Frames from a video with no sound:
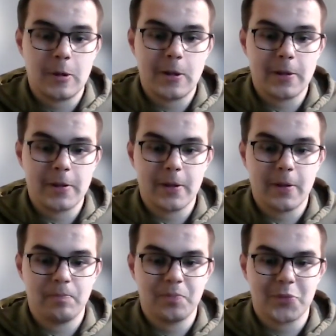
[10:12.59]

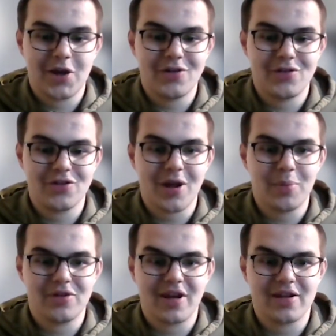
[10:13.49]
And yeah, just
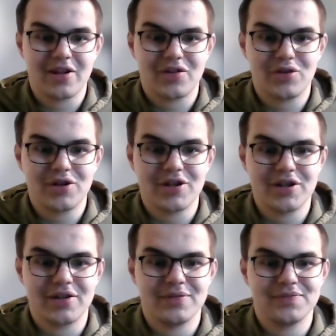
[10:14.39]
happy to get that tour card.